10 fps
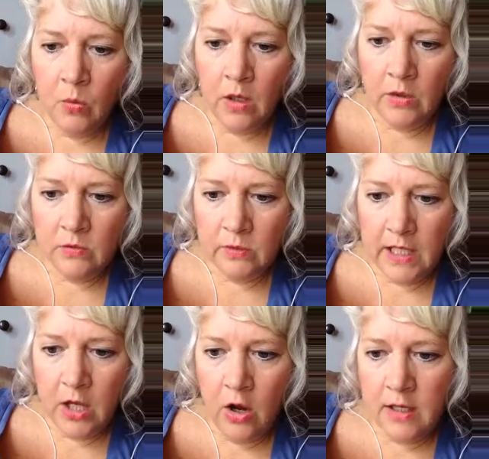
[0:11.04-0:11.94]
Well,
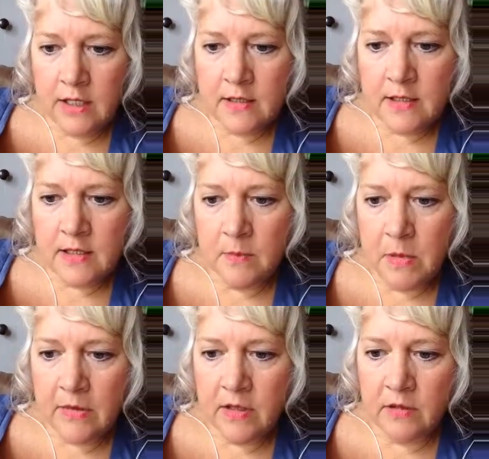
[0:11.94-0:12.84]
radionics is a
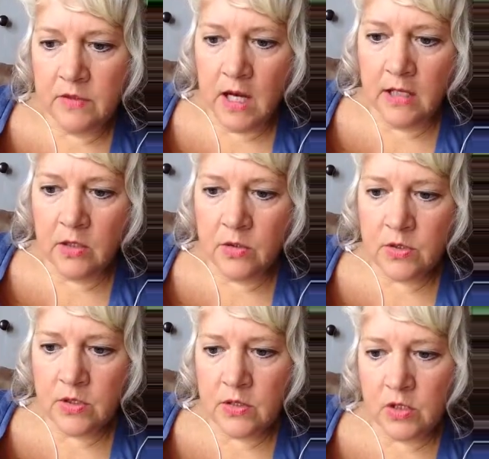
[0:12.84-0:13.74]
method of
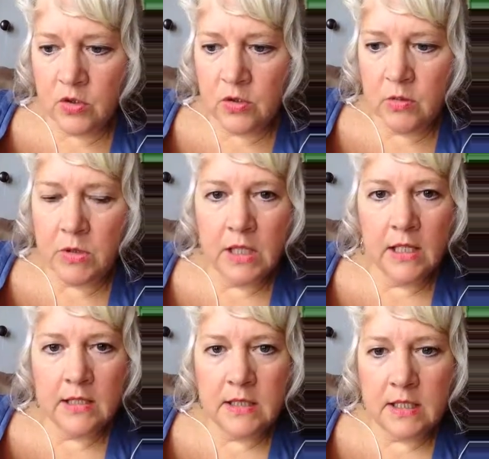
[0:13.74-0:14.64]
diagnosis and treatment
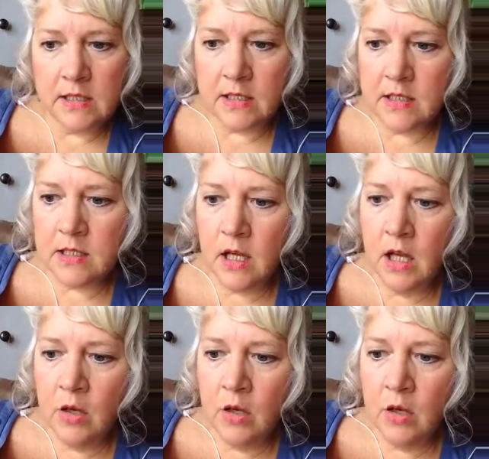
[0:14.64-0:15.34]
at a distance